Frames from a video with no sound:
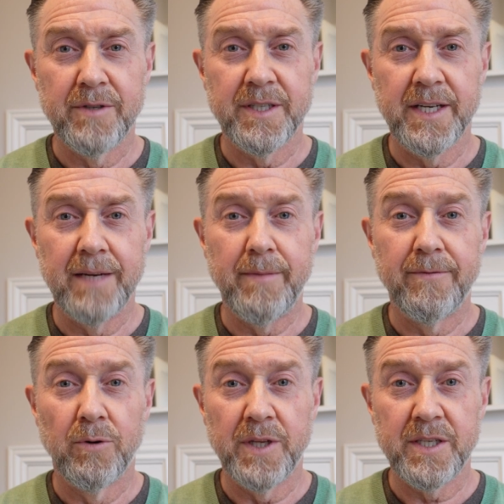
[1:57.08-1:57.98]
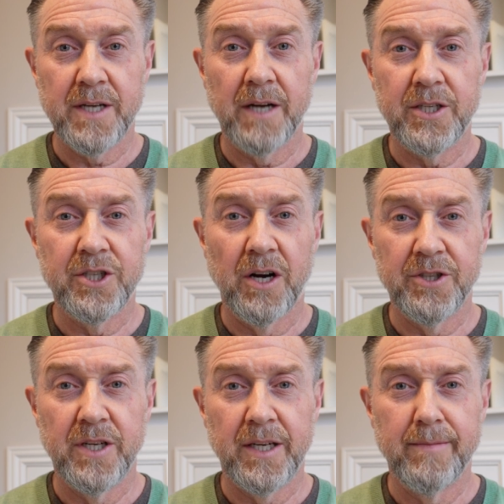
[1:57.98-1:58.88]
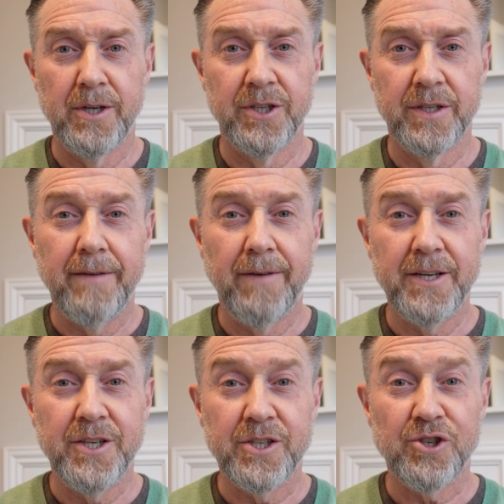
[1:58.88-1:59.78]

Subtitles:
ceiling before they started charging a commission. If I just